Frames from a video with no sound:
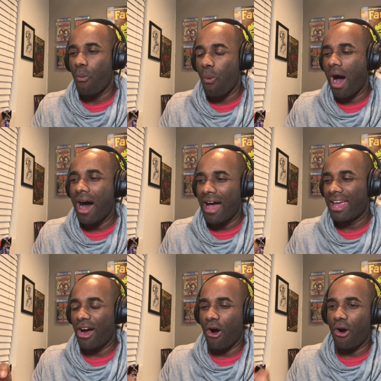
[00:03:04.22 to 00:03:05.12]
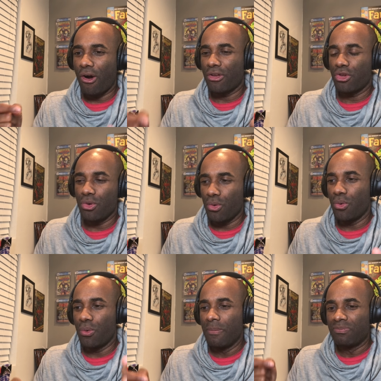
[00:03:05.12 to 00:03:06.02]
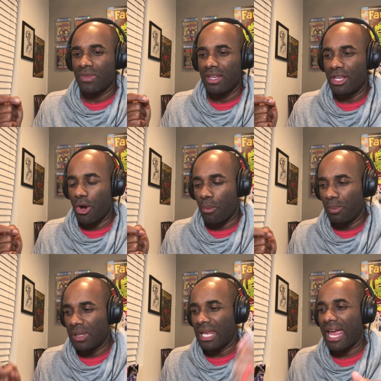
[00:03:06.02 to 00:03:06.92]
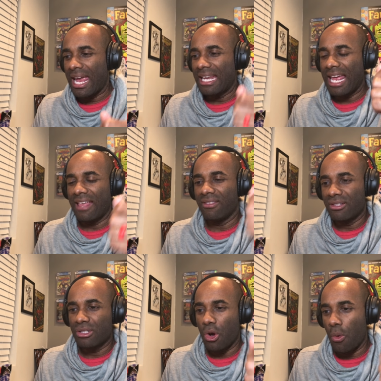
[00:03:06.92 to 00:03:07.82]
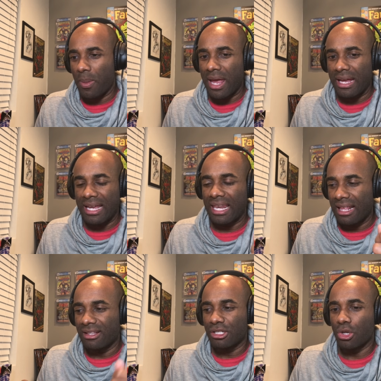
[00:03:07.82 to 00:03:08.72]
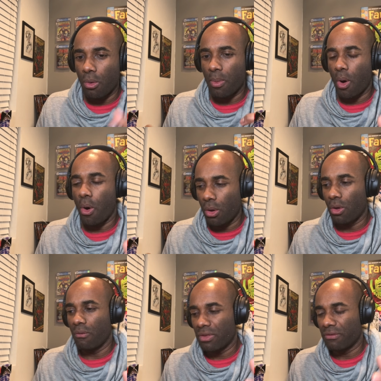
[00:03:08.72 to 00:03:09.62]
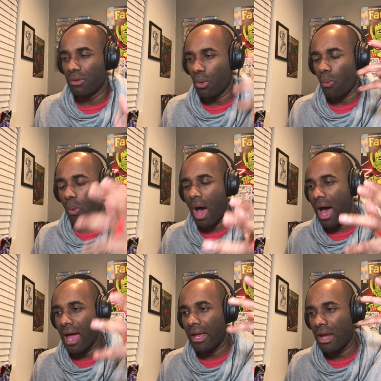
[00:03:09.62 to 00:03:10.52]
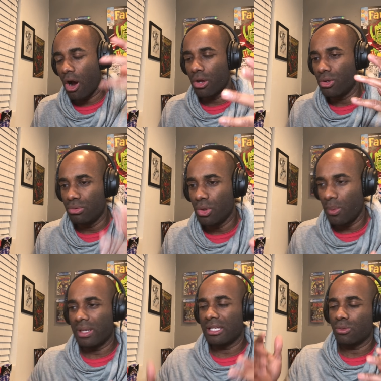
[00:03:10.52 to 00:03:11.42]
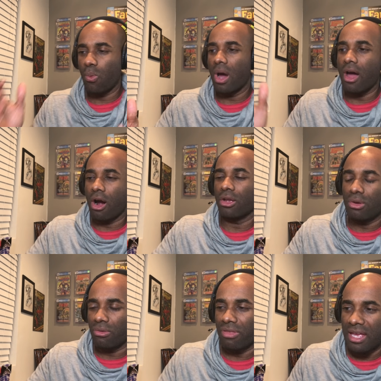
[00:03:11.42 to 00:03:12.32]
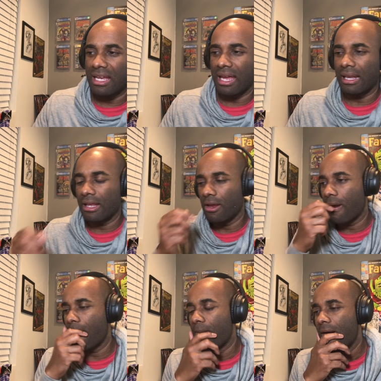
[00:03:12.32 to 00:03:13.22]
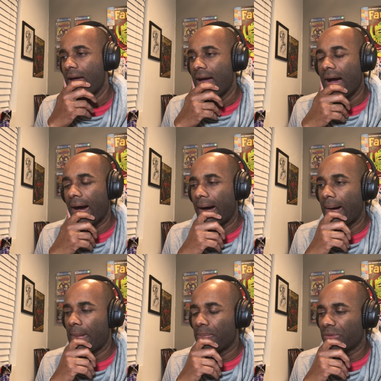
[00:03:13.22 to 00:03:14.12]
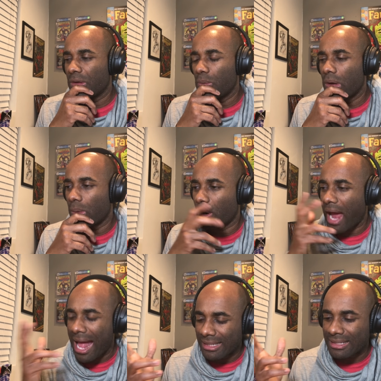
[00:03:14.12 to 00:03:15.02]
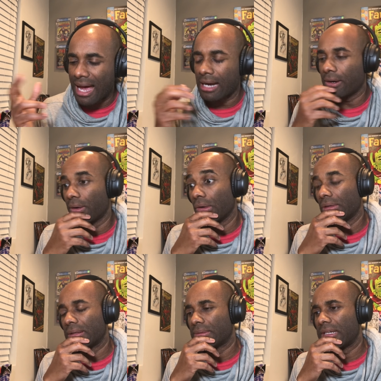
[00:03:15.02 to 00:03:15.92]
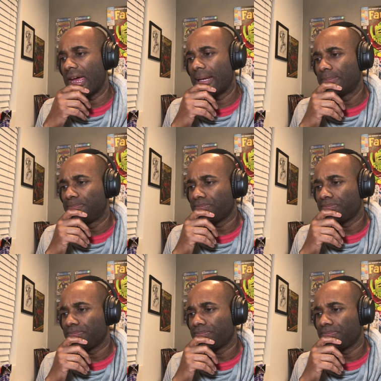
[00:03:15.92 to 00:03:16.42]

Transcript: why are you you know playing in the soap and getting the soap all over the floor why are you doing this what are you thinking you know um, we were at soccer earlier today